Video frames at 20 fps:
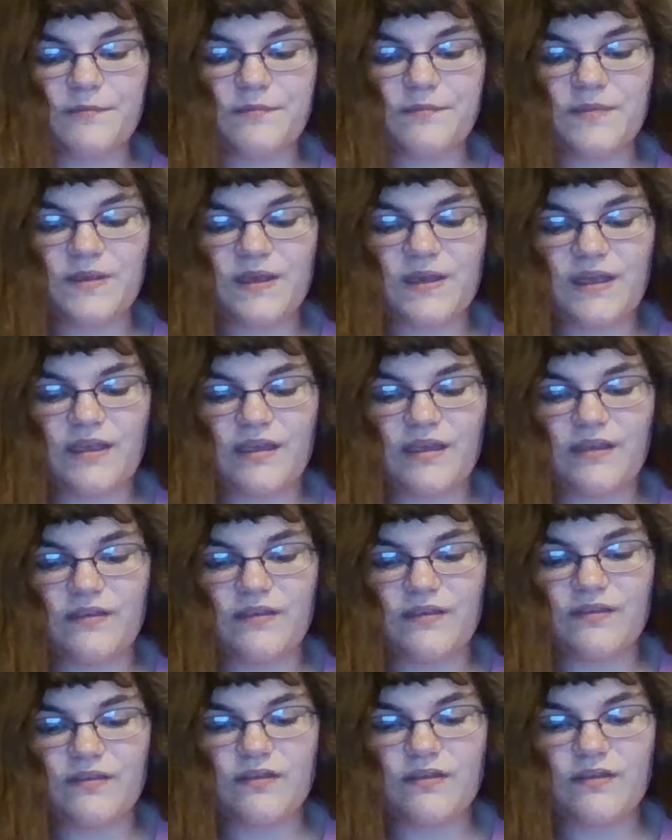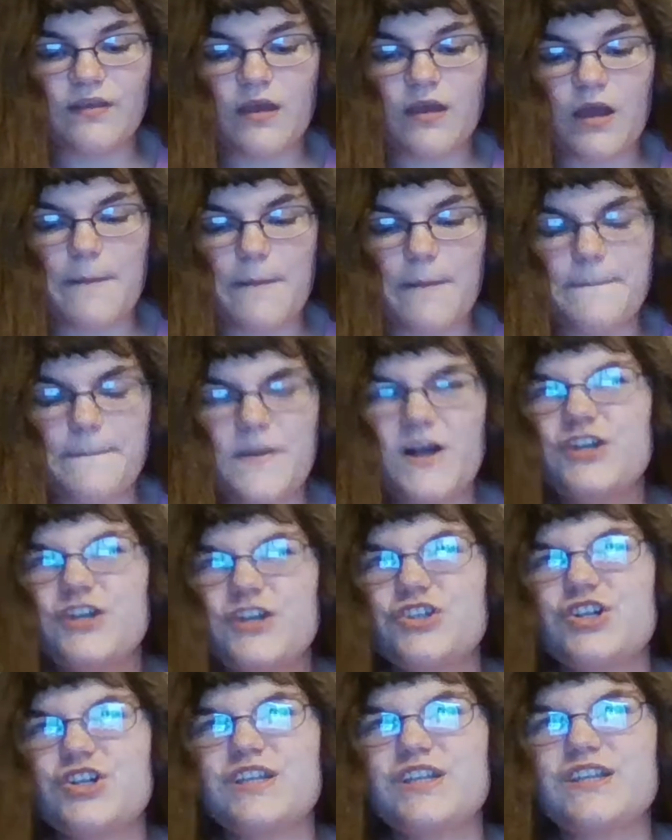Because I'm pretty
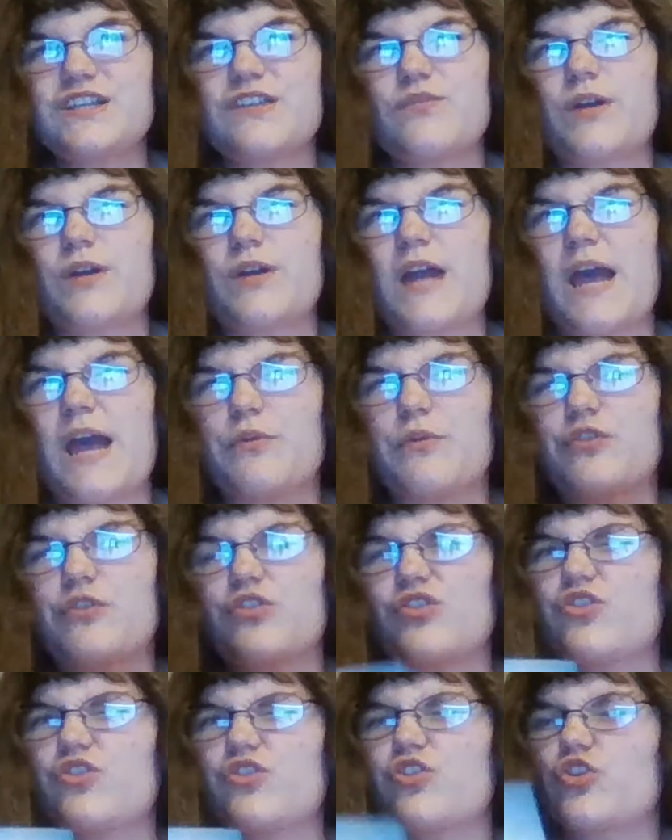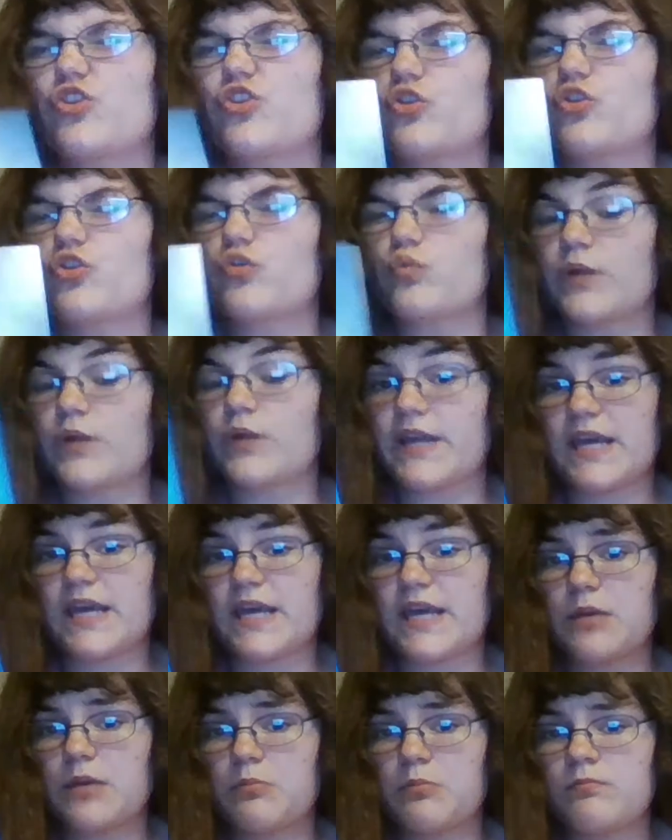sure this is when I was
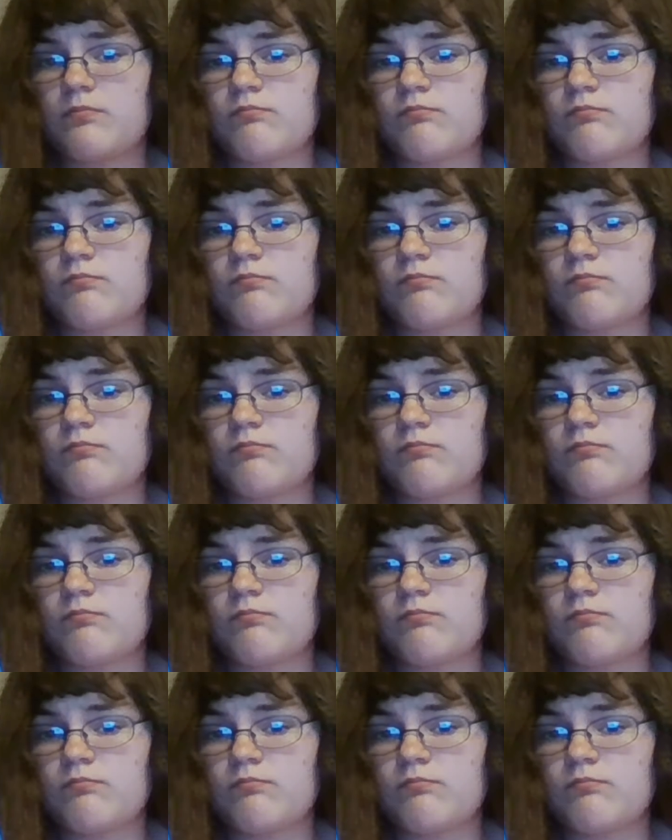3.